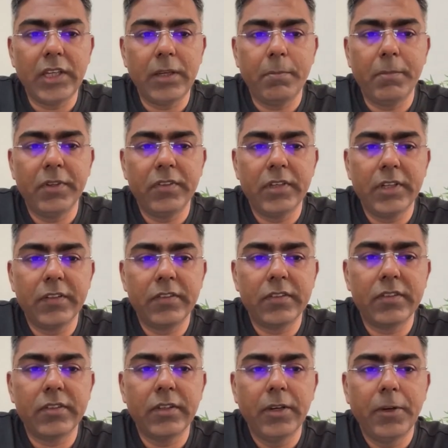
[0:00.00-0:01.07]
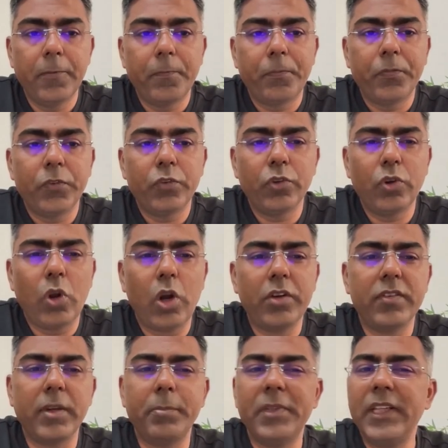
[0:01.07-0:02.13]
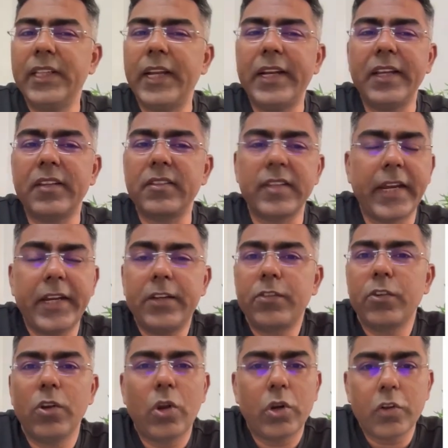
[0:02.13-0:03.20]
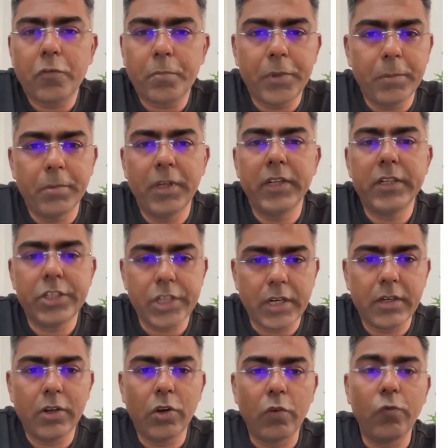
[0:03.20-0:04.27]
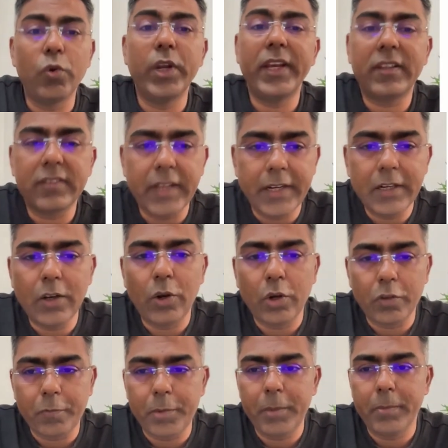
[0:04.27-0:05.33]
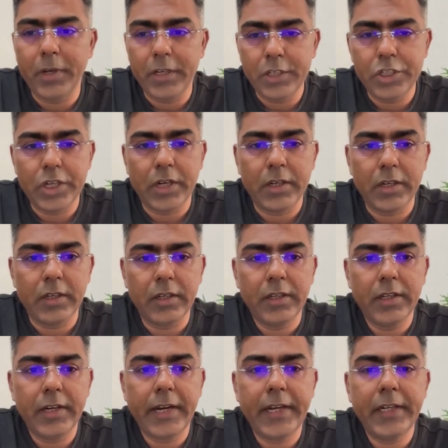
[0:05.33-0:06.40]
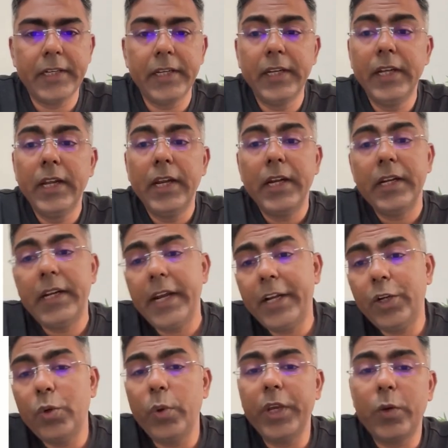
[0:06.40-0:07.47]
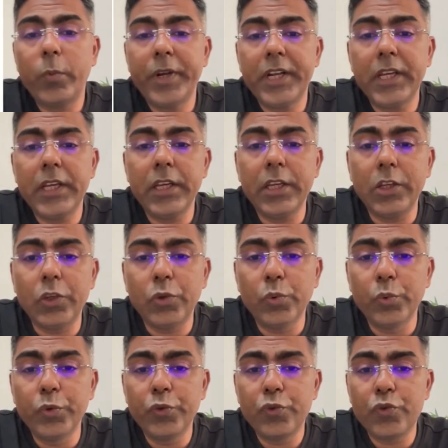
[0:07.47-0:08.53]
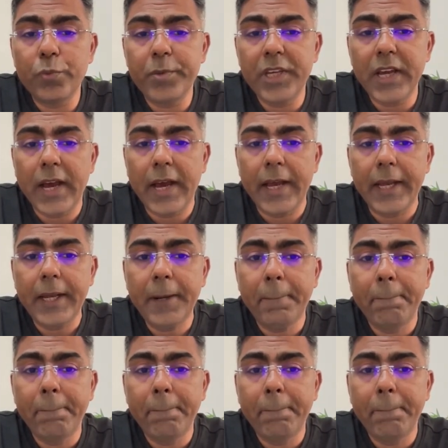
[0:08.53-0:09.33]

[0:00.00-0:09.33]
business. So not something that excites a lot of people in general, or would excite a lot of people in general, right? Debt to equity used to be high,